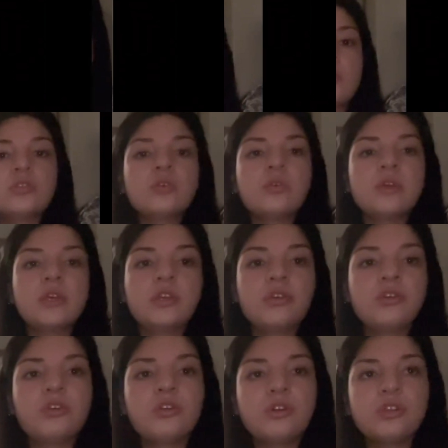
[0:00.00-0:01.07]
So in
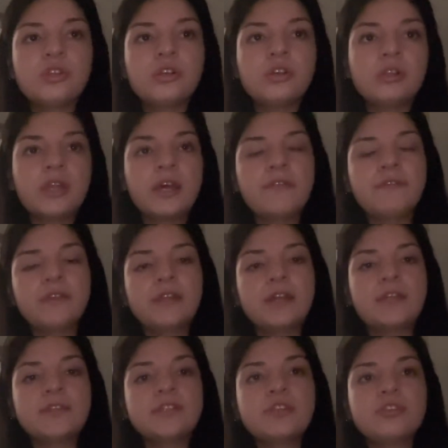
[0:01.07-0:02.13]
her earlier life in
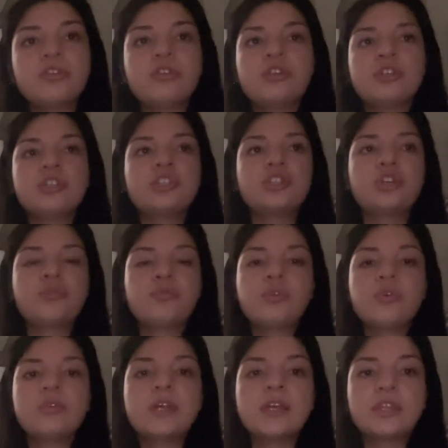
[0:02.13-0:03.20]
1930, she
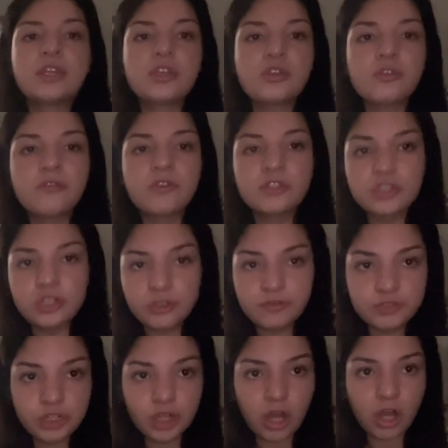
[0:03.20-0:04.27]
enrolled at the University of
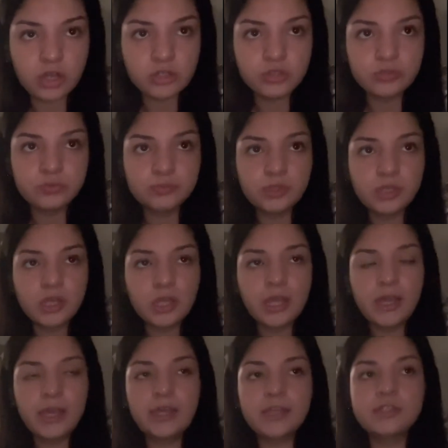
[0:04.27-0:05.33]
Chicago
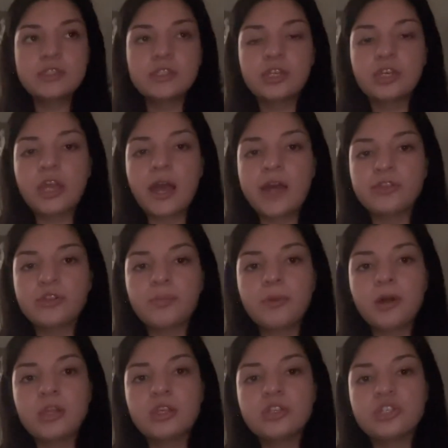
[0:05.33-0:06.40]
and studied
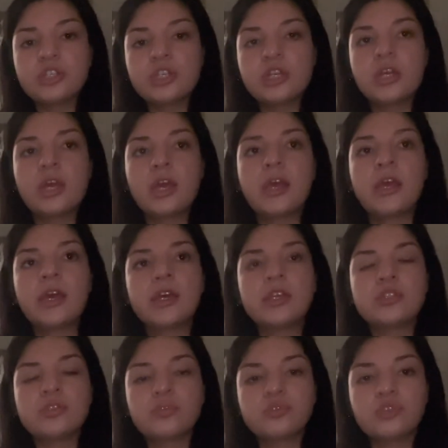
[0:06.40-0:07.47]
anthropology and
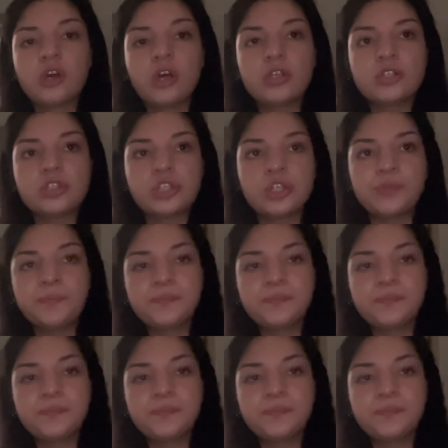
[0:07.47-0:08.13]
sociology.